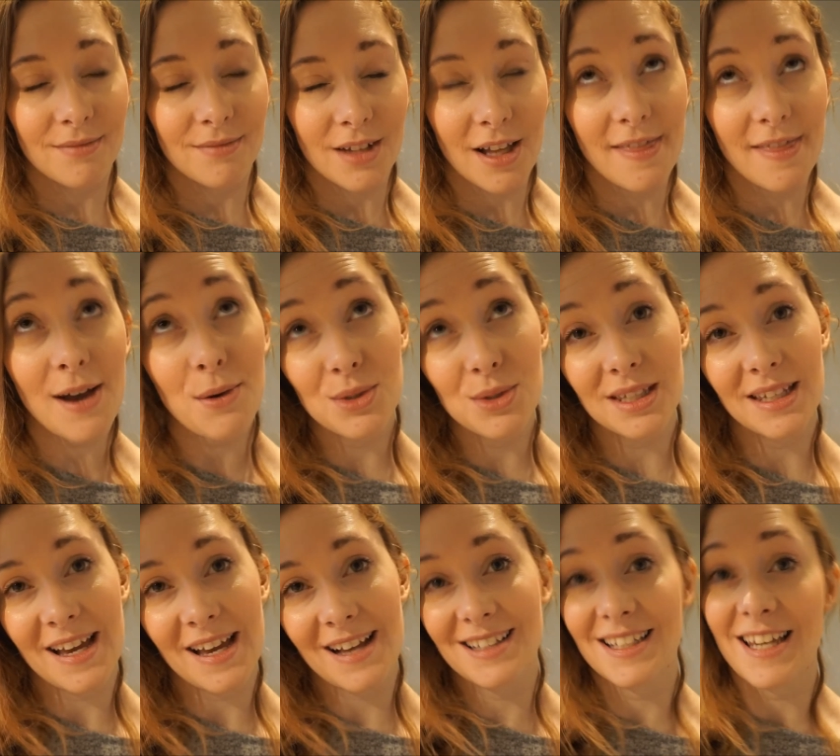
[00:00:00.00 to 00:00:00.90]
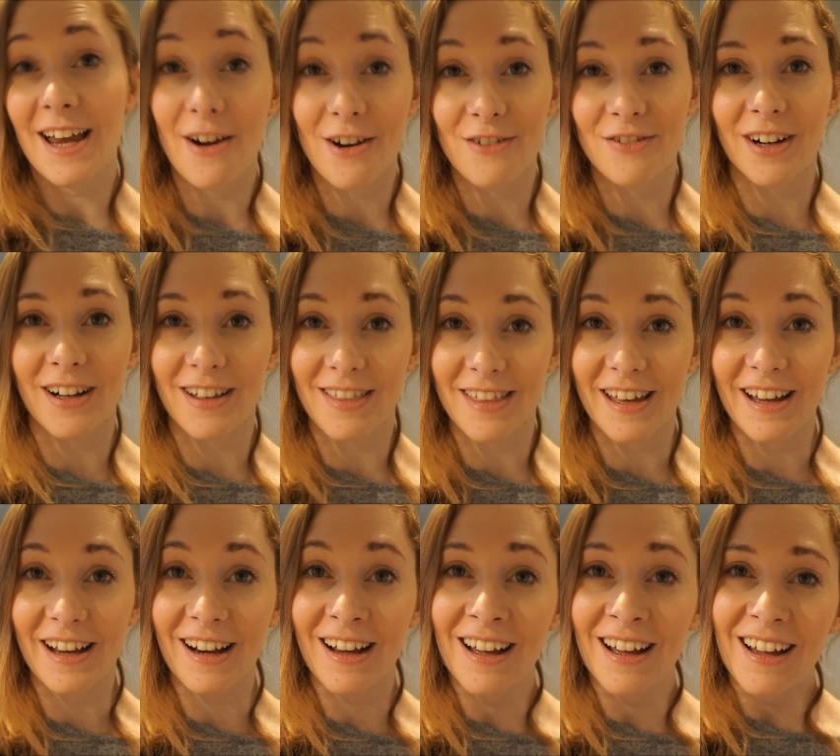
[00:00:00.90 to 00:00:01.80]
that was the next terrifying
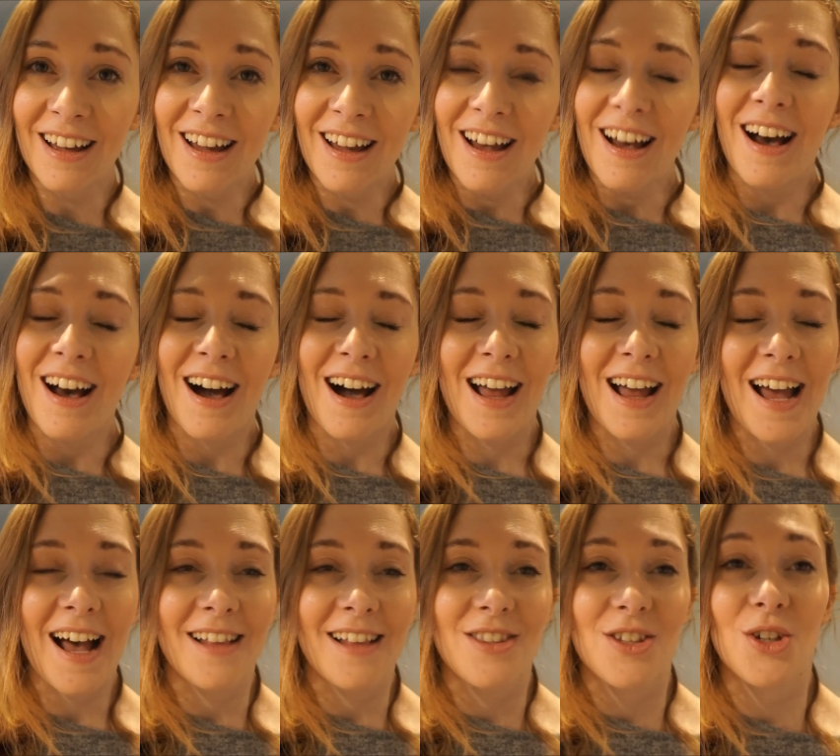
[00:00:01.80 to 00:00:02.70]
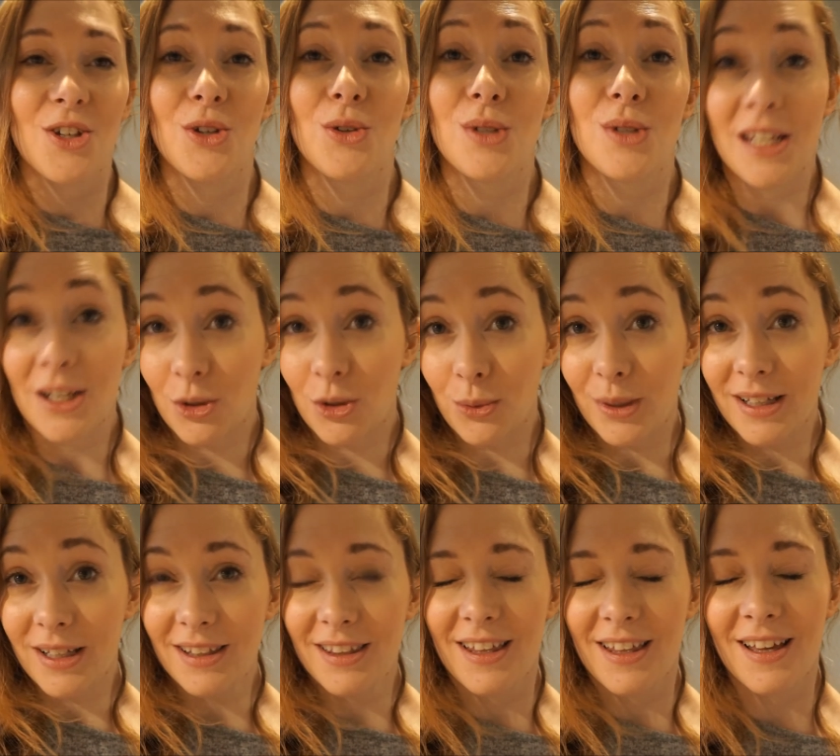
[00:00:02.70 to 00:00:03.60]
thing I had to deal
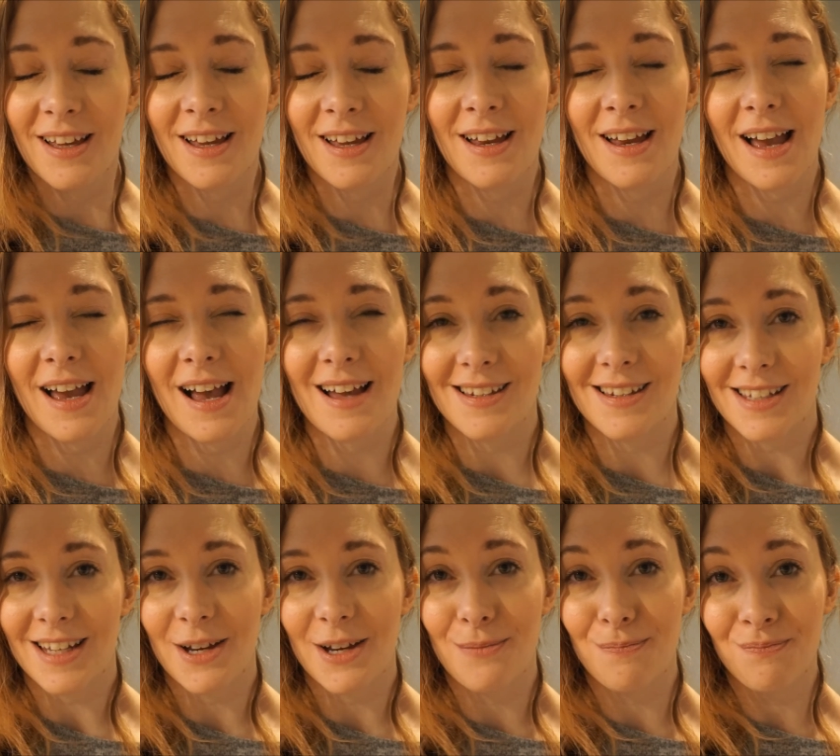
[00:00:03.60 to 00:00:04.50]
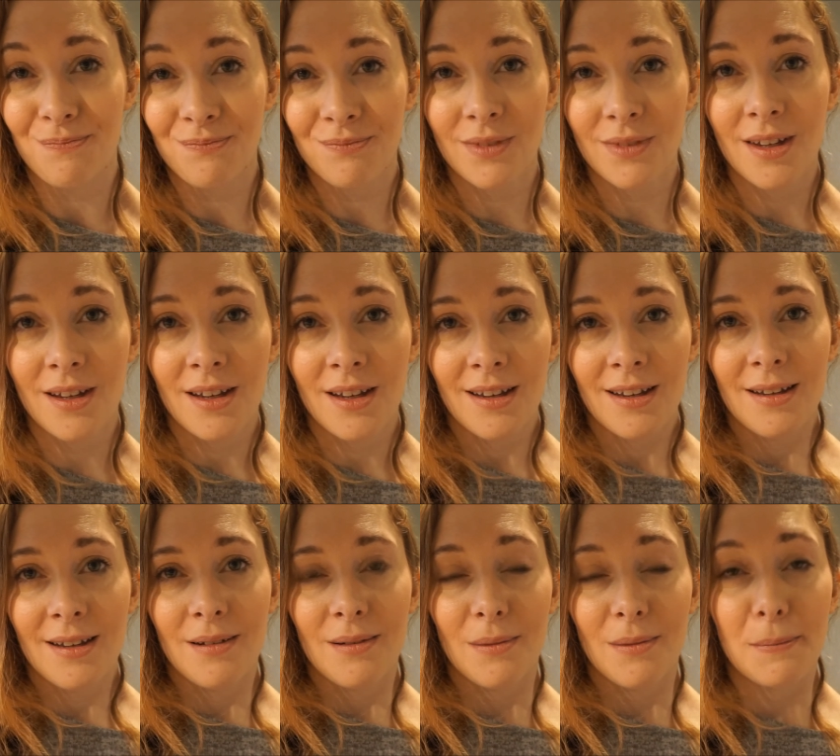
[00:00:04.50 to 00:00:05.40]
with. And
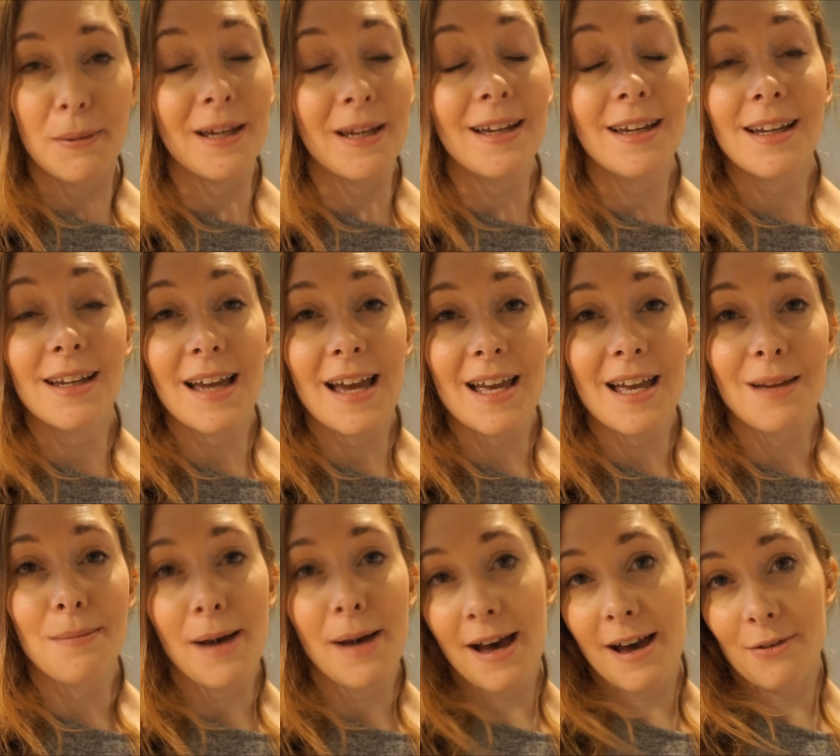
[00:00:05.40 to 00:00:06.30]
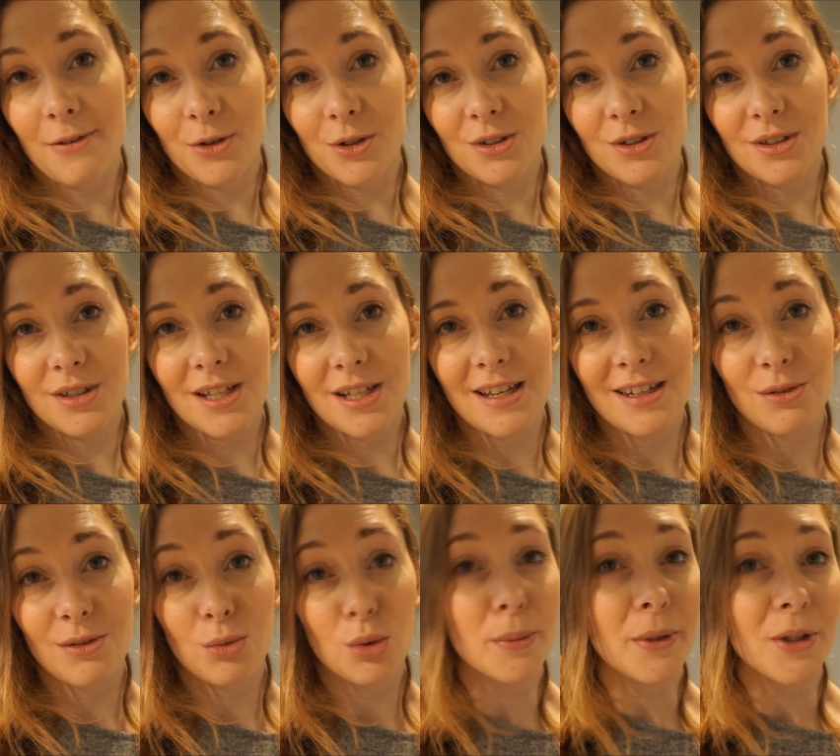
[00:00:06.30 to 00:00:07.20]
being a parent and a
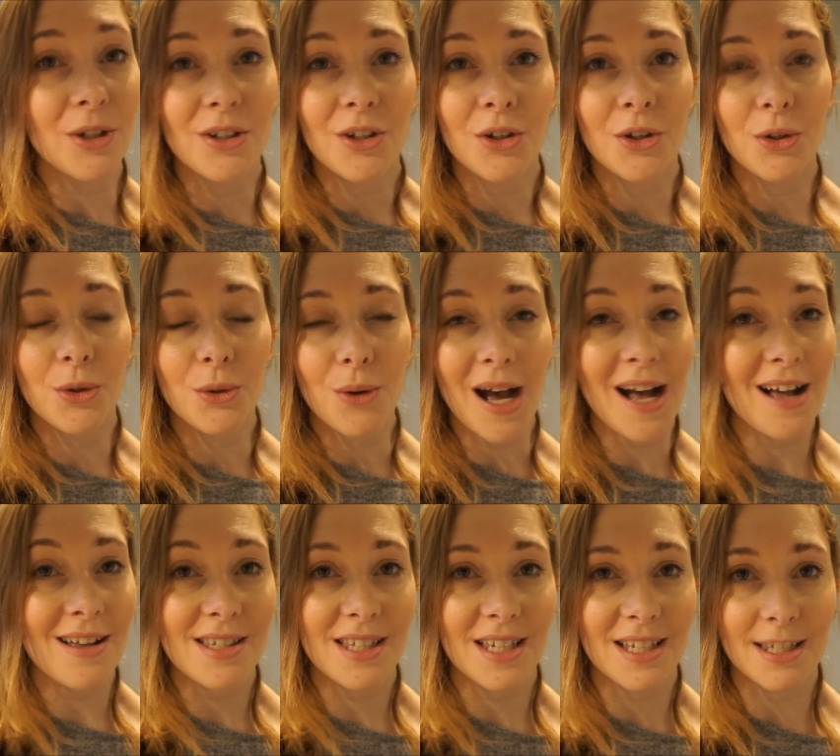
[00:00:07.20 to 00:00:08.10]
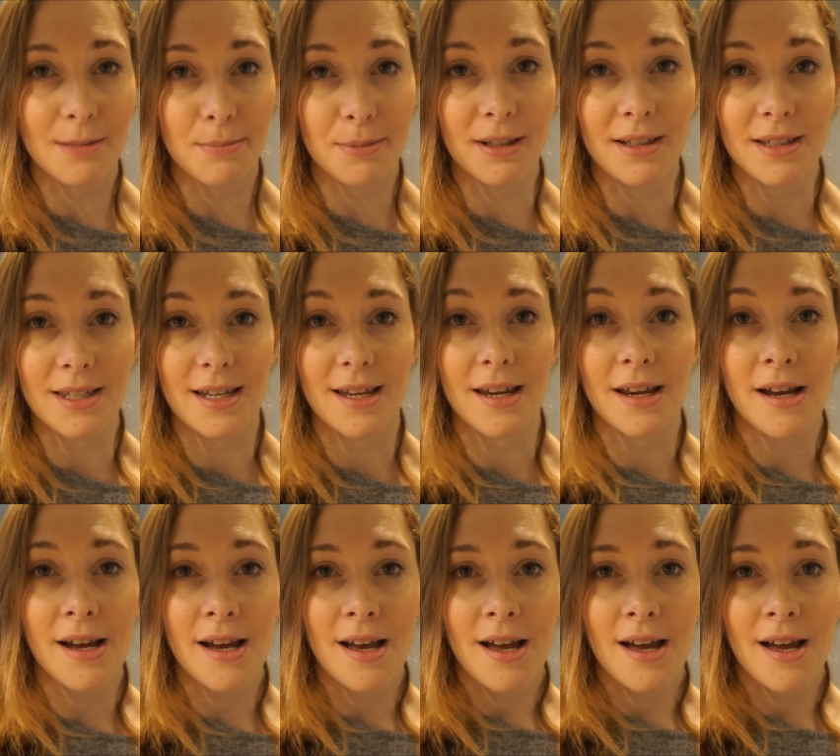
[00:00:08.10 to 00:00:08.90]
woman who has a disability